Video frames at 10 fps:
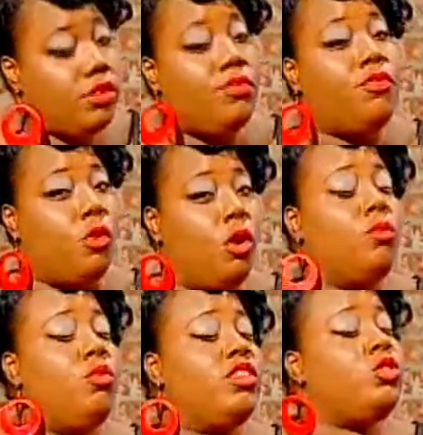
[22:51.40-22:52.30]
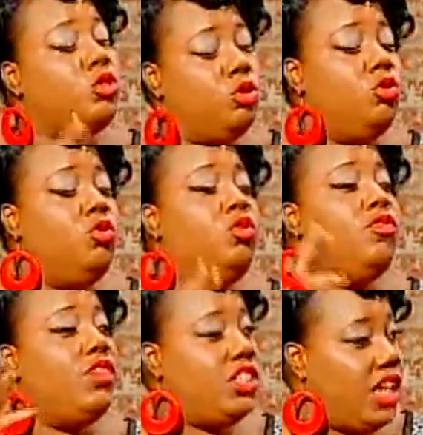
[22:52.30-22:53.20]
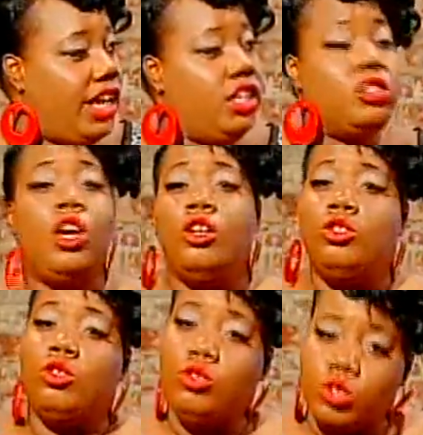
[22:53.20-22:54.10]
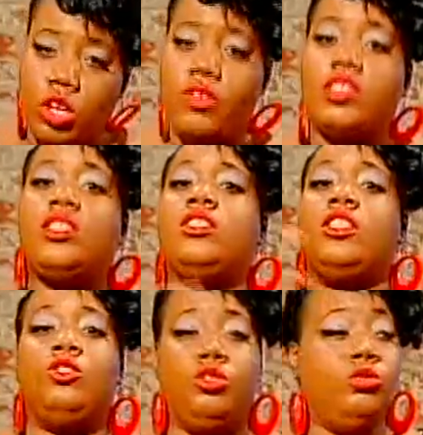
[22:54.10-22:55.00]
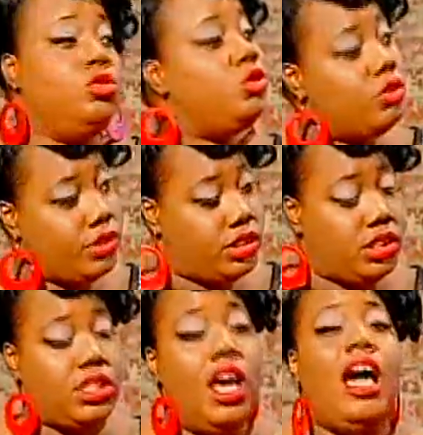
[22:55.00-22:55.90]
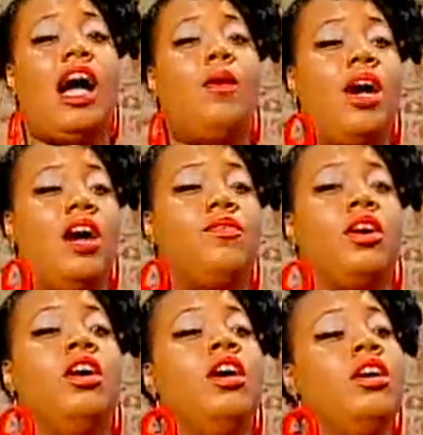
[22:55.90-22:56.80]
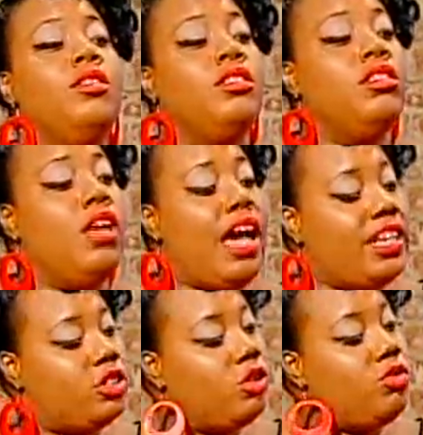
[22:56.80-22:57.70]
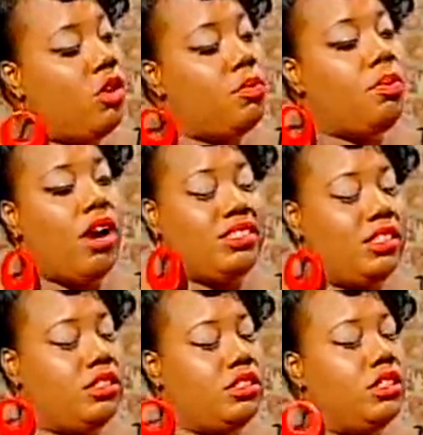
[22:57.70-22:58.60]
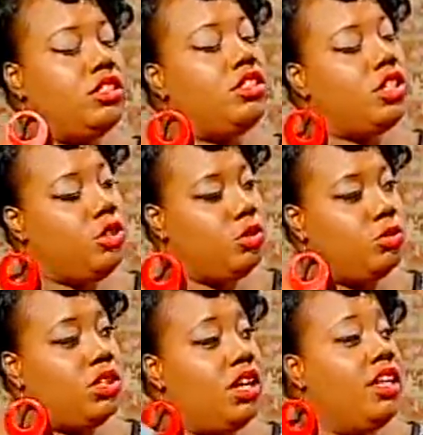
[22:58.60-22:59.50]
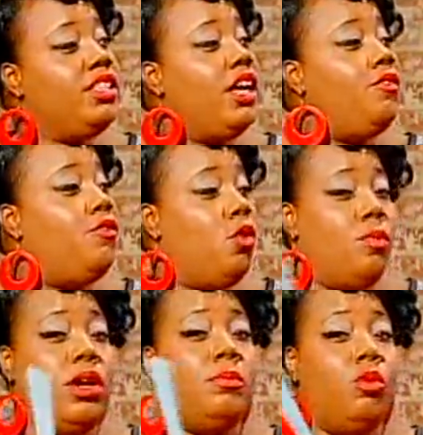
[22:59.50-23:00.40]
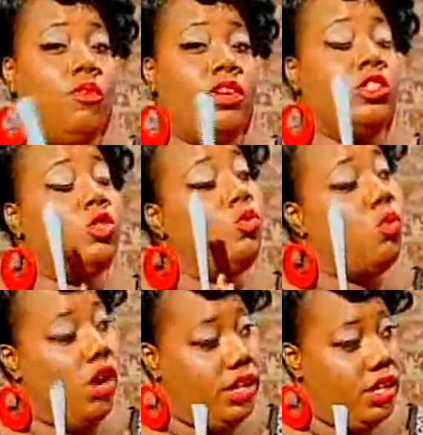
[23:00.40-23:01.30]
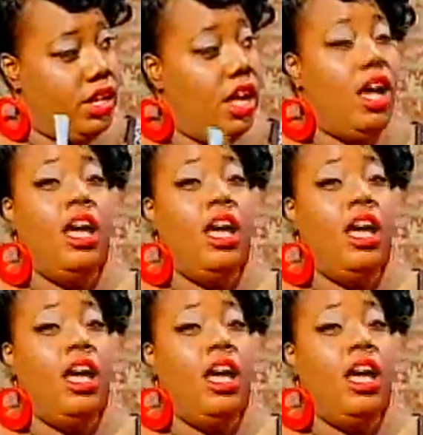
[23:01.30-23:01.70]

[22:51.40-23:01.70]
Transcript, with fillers: conformed with 2 vaginas, 2 cervices, and 2 uteruses. However, as the growth process continues, they form and morph into one.